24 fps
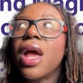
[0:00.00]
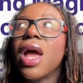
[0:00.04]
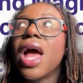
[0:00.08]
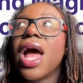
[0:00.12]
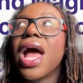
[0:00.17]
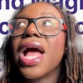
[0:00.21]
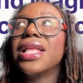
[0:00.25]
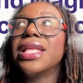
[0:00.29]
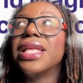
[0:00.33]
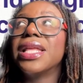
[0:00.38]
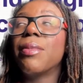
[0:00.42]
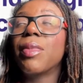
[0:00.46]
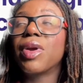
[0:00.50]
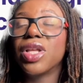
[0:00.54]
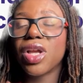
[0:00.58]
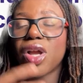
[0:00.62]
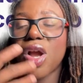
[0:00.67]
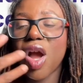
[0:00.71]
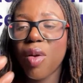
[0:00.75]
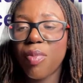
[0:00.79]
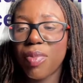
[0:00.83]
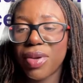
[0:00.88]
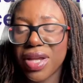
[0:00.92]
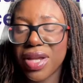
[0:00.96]
and then I'm going to
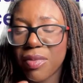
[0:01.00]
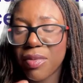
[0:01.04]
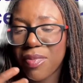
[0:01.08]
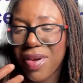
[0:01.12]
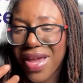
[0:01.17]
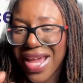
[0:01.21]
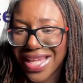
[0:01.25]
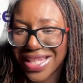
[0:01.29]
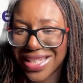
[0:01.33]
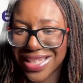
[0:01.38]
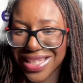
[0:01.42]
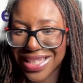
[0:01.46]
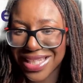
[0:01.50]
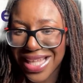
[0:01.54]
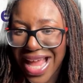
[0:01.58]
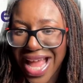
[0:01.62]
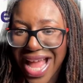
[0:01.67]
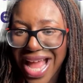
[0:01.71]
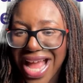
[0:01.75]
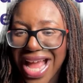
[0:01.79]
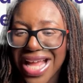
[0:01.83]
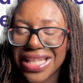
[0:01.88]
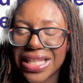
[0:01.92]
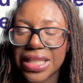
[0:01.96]
copy and paste
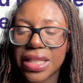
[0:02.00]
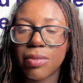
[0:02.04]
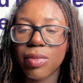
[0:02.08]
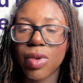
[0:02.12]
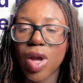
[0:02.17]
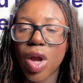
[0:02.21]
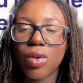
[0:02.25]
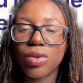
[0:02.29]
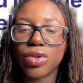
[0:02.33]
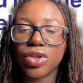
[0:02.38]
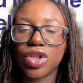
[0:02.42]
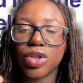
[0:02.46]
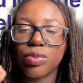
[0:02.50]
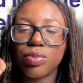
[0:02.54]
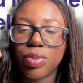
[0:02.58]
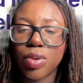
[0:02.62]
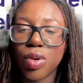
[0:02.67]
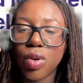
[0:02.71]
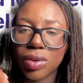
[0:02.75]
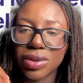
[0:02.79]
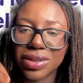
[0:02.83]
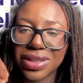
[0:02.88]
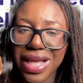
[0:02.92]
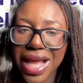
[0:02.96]
that, and then I'm going to
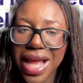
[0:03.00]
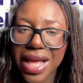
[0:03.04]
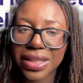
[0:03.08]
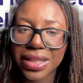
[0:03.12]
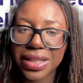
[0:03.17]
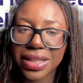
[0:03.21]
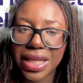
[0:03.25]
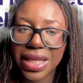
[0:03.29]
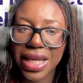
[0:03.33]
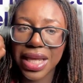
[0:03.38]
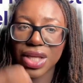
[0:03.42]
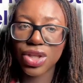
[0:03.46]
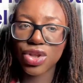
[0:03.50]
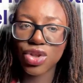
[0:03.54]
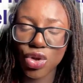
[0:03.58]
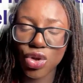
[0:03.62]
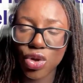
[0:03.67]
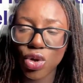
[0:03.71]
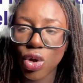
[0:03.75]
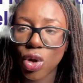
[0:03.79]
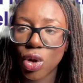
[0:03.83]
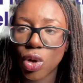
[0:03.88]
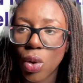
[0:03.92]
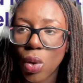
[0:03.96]
put that into
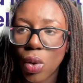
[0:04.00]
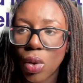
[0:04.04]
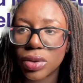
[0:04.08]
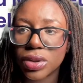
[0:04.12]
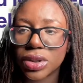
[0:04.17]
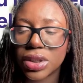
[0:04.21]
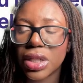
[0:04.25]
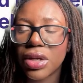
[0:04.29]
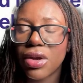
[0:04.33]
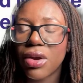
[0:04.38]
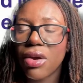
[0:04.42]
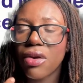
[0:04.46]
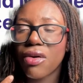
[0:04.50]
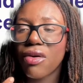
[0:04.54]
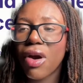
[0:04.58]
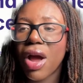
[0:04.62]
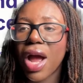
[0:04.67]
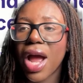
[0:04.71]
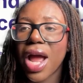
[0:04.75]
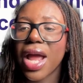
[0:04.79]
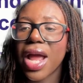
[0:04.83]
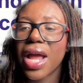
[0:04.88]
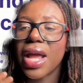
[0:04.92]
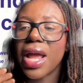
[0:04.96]
Claude.
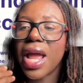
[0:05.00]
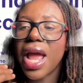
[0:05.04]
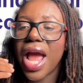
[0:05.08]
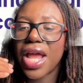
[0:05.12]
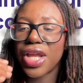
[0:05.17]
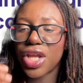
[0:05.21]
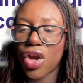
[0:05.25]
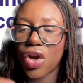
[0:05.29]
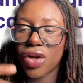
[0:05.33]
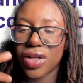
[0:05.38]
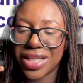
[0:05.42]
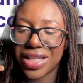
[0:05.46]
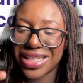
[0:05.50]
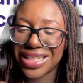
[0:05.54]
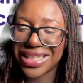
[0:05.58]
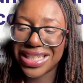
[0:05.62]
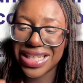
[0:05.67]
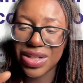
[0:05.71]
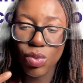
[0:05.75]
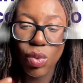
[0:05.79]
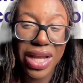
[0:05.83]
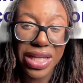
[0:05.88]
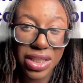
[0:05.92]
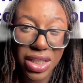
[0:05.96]
Right, and you're going to see
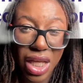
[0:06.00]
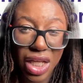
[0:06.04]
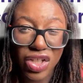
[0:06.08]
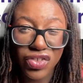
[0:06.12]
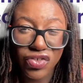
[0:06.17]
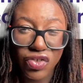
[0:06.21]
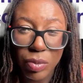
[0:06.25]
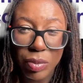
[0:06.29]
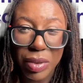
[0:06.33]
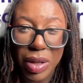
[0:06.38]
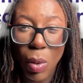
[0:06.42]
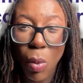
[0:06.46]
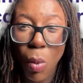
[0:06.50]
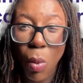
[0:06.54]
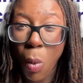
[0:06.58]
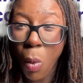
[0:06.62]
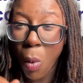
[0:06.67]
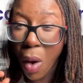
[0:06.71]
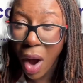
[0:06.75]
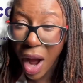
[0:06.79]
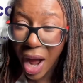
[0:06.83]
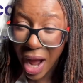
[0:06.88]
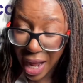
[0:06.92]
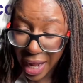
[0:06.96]
what it does for me and
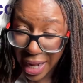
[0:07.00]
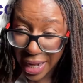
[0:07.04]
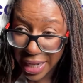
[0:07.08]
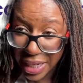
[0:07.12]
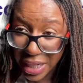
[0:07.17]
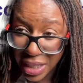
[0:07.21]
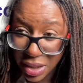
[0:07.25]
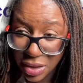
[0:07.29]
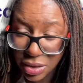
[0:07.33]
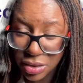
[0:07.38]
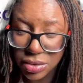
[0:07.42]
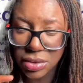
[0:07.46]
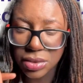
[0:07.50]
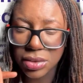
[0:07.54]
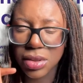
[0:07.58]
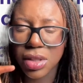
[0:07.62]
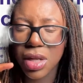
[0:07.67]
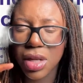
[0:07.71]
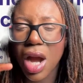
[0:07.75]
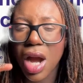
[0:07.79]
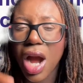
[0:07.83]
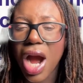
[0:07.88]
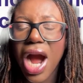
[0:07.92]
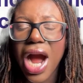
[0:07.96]
why
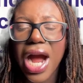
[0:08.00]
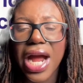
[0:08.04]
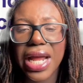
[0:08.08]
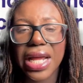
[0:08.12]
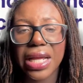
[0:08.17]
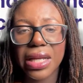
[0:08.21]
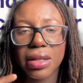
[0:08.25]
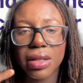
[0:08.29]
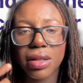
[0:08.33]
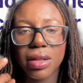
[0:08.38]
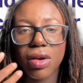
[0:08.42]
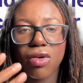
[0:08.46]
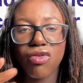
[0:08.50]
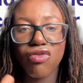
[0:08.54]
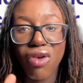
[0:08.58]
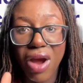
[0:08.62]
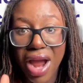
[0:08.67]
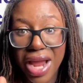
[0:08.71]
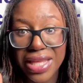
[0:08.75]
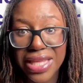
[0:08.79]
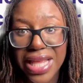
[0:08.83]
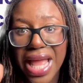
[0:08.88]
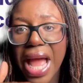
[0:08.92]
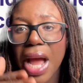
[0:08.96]
I
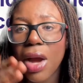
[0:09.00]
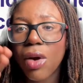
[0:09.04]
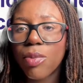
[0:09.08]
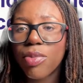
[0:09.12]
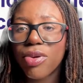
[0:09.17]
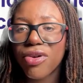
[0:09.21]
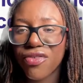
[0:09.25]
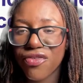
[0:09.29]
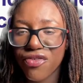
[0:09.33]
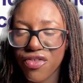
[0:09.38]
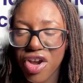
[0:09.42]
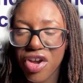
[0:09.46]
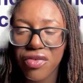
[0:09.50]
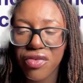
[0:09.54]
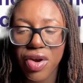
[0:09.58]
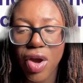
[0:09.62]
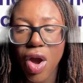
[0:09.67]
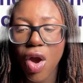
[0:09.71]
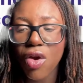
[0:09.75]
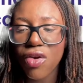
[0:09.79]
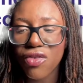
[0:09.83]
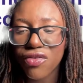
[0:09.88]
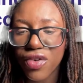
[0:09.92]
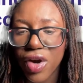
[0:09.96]
right now prefer it
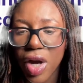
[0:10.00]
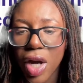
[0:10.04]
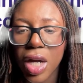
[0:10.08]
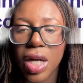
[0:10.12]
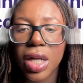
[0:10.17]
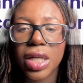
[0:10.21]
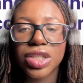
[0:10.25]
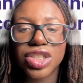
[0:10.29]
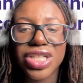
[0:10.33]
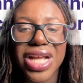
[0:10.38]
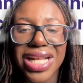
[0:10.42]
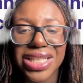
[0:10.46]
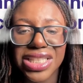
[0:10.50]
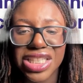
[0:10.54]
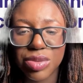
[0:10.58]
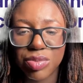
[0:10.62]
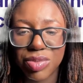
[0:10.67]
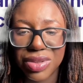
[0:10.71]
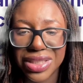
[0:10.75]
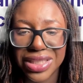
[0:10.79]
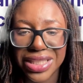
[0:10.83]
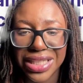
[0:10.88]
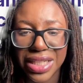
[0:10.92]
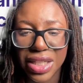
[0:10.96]
over
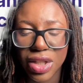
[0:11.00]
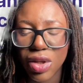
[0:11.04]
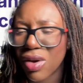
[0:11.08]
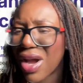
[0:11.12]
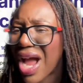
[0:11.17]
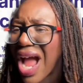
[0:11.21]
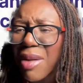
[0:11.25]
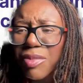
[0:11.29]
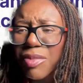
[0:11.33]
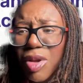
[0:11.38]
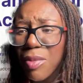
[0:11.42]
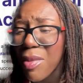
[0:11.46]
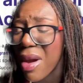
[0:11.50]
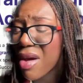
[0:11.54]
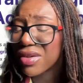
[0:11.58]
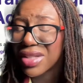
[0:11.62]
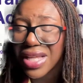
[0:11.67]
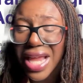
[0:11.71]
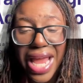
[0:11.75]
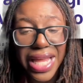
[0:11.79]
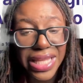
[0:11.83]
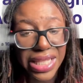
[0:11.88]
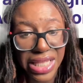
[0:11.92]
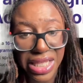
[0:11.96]
ChatGPT. Look, I'm not married
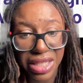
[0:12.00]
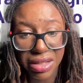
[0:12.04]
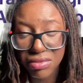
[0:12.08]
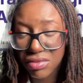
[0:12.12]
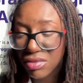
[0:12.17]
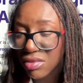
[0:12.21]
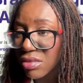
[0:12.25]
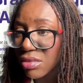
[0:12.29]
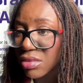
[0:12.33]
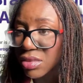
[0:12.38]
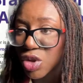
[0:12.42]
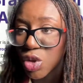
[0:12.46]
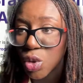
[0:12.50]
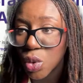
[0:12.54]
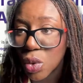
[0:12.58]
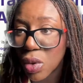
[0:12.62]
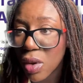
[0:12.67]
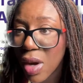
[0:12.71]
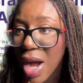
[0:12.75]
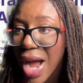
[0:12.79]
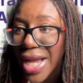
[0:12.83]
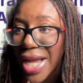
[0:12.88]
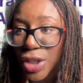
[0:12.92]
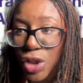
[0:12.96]
to any tool.
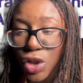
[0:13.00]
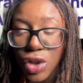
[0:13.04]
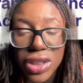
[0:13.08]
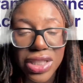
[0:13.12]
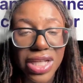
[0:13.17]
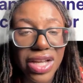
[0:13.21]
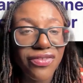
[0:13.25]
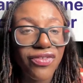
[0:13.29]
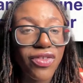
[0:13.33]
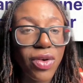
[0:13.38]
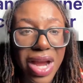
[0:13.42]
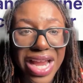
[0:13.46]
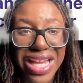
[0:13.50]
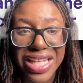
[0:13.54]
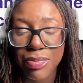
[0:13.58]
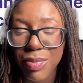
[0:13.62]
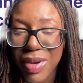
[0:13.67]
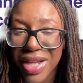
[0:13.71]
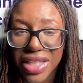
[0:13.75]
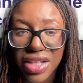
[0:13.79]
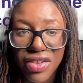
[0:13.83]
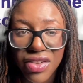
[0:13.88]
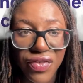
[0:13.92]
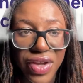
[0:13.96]
I use it for its
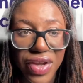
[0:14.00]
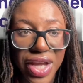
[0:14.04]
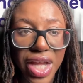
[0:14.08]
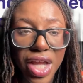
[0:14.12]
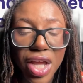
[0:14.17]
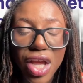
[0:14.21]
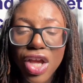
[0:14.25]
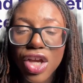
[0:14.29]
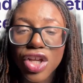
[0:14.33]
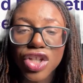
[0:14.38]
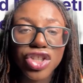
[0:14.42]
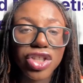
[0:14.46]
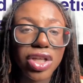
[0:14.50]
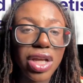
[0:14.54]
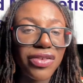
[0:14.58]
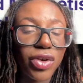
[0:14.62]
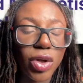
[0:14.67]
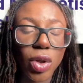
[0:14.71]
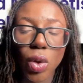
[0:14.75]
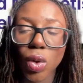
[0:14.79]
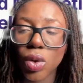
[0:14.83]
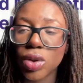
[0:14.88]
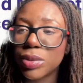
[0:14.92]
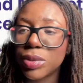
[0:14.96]
benefit. So if
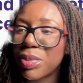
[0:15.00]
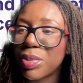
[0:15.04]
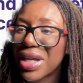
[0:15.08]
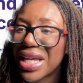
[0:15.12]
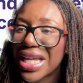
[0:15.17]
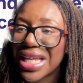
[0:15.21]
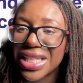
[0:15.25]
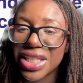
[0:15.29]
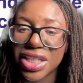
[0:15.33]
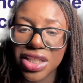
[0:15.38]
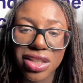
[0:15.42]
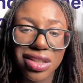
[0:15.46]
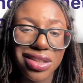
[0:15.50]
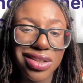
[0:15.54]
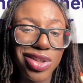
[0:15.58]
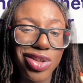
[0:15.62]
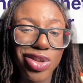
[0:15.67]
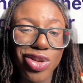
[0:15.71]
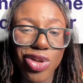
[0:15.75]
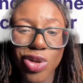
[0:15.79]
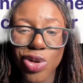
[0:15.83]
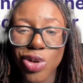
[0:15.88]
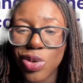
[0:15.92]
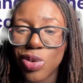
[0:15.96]
Claude begins to
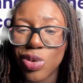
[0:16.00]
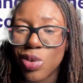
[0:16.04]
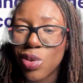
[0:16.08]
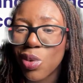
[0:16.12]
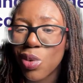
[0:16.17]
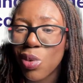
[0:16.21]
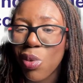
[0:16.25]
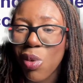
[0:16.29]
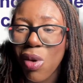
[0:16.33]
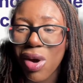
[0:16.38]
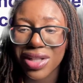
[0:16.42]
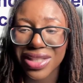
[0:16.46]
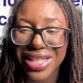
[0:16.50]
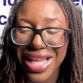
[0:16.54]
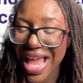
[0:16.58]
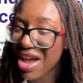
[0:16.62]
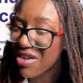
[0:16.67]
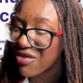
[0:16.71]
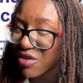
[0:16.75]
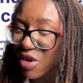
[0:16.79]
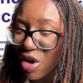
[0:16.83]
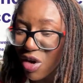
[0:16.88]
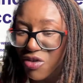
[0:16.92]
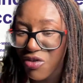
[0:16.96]
do
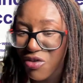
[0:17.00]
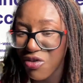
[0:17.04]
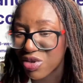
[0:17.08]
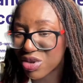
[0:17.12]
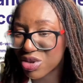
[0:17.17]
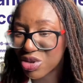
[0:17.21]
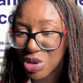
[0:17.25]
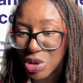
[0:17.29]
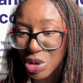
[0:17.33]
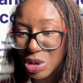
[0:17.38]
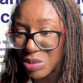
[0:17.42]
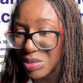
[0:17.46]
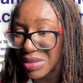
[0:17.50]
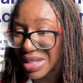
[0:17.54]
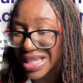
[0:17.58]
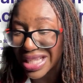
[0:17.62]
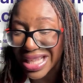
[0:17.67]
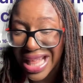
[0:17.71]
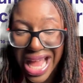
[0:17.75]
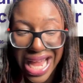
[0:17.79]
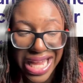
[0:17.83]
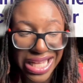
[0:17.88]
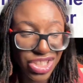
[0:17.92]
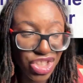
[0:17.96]
whatever to me,
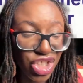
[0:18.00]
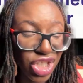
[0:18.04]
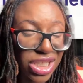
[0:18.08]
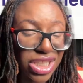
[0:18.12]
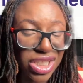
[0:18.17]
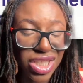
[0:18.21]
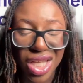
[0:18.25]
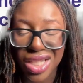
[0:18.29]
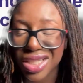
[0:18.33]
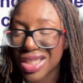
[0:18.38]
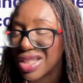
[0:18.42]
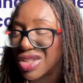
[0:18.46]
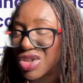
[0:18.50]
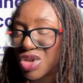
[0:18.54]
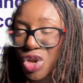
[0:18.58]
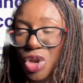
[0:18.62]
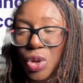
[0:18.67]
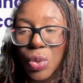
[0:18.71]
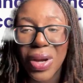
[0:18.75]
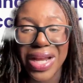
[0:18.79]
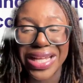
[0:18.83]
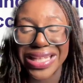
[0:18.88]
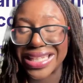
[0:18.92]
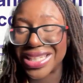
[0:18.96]
like just doesn't do
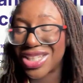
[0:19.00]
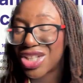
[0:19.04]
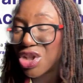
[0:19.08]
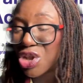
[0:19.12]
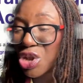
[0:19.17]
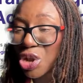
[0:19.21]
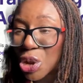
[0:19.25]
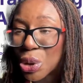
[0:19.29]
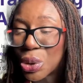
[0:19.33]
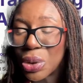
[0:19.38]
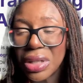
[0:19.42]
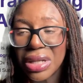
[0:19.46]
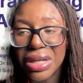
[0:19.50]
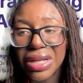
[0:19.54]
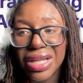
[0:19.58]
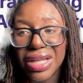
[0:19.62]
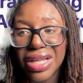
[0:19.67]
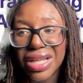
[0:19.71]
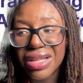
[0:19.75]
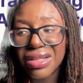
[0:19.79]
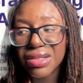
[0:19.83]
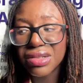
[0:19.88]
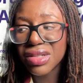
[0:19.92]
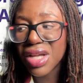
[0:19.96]
what it needs to do,
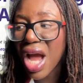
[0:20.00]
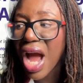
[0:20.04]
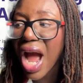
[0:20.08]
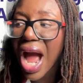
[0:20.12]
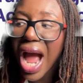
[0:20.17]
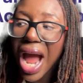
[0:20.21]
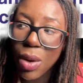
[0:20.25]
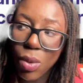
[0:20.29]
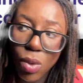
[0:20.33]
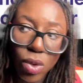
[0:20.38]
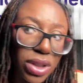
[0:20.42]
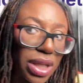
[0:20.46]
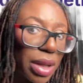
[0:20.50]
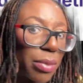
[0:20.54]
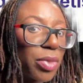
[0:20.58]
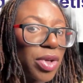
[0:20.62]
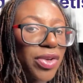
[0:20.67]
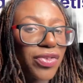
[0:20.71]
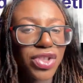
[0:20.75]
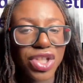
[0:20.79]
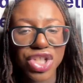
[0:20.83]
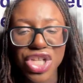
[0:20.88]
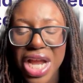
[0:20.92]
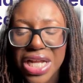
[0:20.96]
I will then
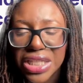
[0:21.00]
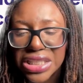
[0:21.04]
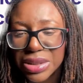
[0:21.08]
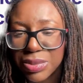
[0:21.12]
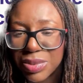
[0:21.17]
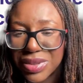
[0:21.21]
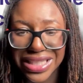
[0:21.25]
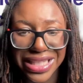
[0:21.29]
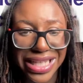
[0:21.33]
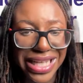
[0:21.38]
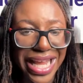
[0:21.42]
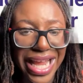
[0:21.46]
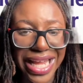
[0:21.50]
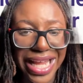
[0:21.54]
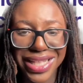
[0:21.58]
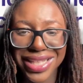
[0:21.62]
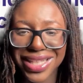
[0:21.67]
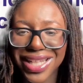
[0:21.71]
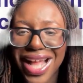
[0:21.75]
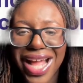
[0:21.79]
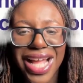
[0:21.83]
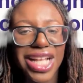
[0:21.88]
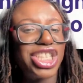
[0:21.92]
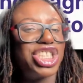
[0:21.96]
move to ChatGPT again.
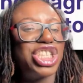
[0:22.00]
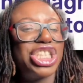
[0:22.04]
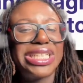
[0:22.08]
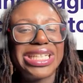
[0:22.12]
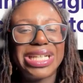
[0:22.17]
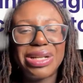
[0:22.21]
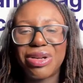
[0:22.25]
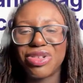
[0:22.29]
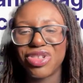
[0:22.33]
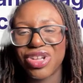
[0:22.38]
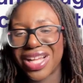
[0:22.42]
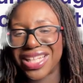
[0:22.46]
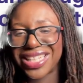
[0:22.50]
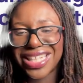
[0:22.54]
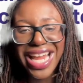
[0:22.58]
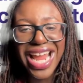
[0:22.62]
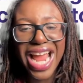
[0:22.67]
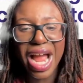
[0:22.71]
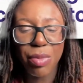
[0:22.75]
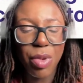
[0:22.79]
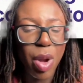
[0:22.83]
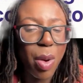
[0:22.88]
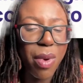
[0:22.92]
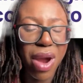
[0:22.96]
Like, do you see what I'm trying to say?
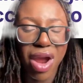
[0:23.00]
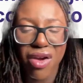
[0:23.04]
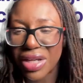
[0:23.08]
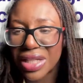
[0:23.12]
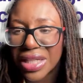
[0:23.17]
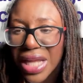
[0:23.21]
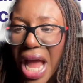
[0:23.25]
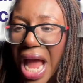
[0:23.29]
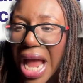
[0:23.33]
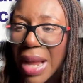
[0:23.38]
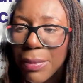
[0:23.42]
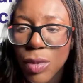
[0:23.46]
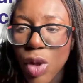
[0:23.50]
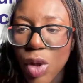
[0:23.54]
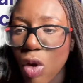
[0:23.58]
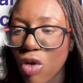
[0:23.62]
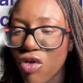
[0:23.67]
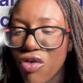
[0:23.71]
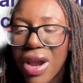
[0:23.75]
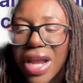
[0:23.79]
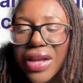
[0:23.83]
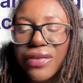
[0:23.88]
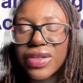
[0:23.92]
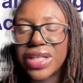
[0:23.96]
I'm not married. I'm not
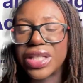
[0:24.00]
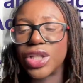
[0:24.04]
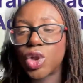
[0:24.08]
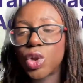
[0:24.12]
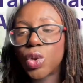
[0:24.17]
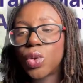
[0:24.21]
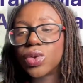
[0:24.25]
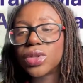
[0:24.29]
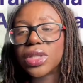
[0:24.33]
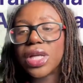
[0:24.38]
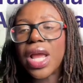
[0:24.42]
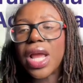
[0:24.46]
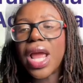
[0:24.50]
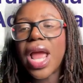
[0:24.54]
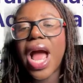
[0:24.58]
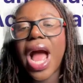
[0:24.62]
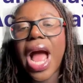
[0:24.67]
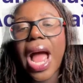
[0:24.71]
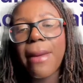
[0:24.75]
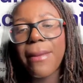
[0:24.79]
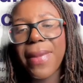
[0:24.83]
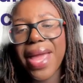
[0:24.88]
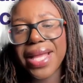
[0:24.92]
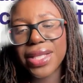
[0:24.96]
creating these tools.
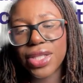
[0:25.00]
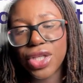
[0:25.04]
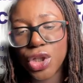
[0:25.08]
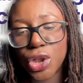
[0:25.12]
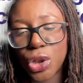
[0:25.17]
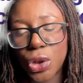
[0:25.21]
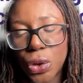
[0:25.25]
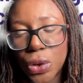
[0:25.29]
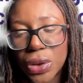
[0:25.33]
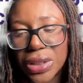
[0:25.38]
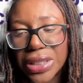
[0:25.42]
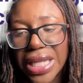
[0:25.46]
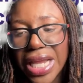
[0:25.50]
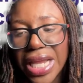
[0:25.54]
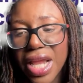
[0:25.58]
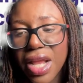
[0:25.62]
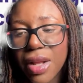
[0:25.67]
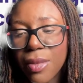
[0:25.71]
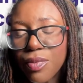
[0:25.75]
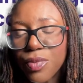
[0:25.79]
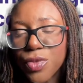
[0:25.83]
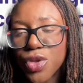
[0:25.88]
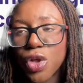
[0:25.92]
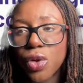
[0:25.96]
I'm here to use it
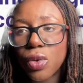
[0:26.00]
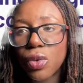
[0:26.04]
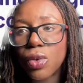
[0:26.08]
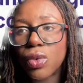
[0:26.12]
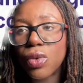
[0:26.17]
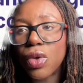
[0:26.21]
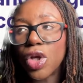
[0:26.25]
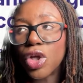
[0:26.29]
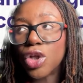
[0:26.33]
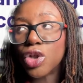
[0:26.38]
to